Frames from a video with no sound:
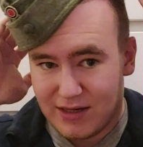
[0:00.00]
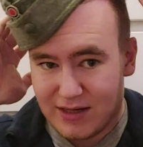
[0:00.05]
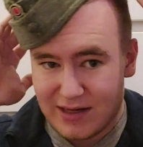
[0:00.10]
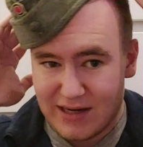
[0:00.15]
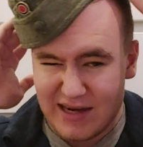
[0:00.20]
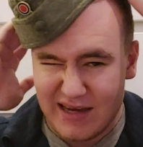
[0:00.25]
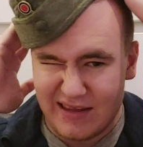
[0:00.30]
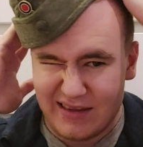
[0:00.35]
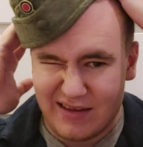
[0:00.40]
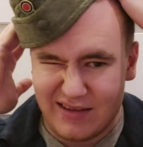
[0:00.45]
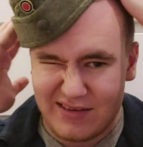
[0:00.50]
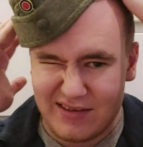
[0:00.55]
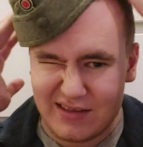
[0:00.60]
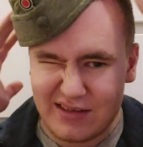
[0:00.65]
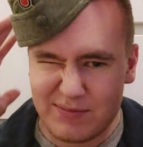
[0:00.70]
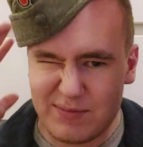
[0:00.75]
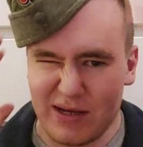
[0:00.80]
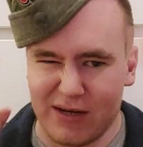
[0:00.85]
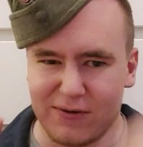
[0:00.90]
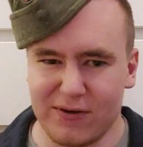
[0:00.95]
And I think
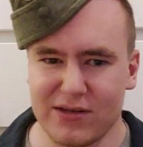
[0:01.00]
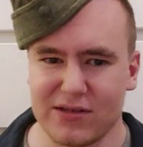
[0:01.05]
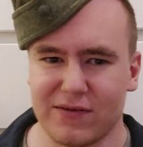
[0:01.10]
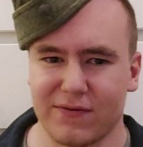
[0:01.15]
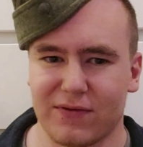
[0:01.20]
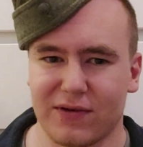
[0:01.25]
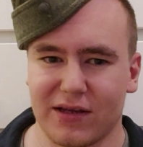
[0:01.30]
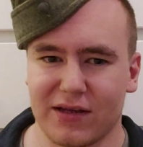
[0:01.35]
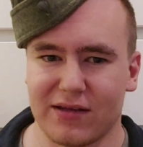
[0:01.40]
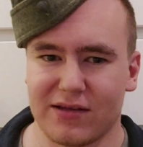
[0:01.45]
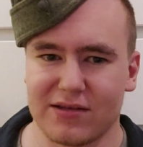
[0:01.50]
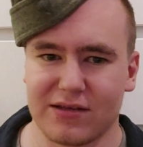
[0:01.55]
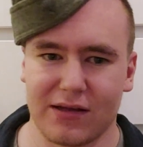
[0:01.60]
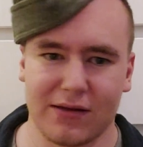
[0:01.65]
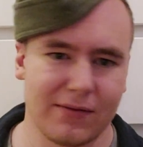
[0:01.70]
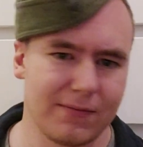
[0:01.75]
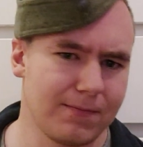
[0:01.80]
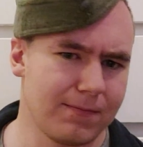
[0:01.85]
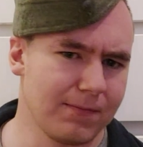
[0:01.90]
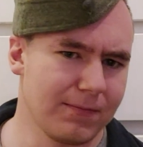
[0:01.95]
the main reason for that is
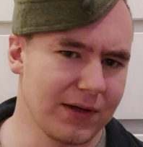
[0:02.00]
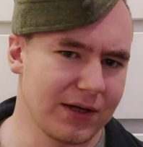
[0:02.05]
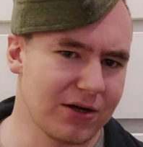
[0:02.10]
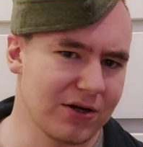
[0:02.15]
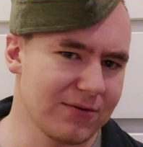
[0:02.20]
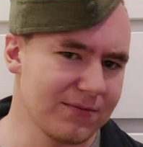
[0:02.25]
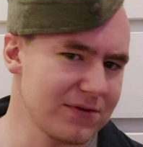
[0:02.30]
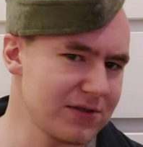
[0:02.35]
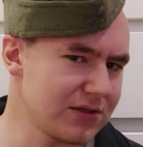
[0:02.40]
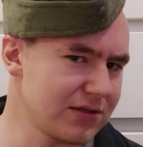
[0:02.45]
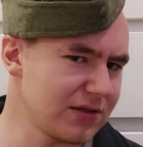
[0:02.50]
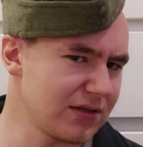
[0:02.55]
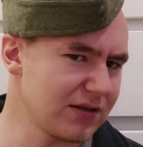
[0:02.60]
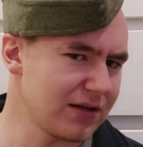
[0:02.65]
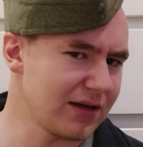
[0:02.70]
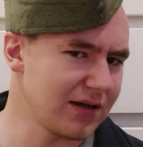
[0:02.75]
it becomes